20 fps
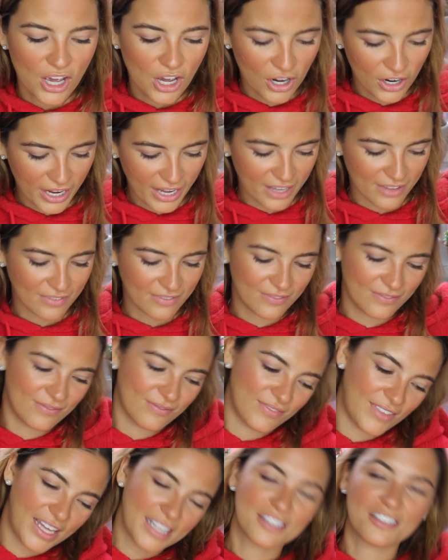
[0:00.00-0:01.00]
Okay.
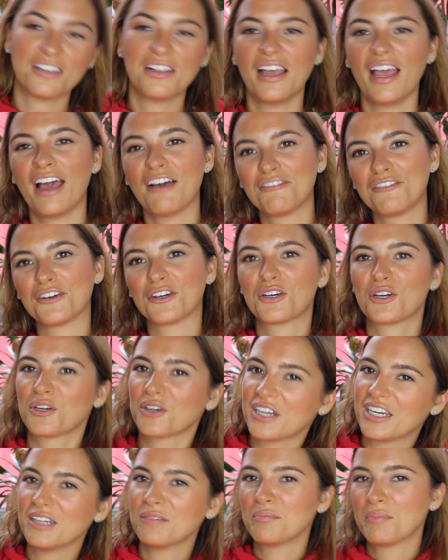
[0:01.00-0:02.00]
That's all I have for
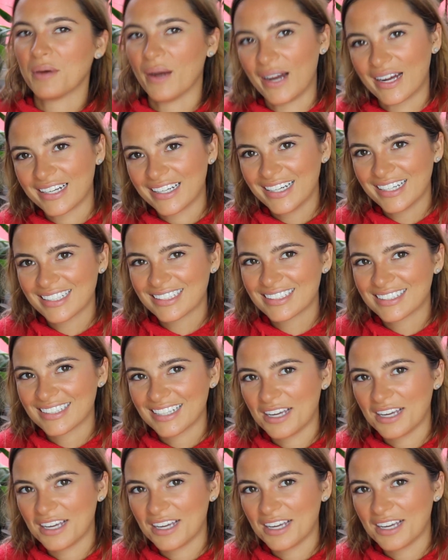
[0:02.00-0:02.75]
cream products.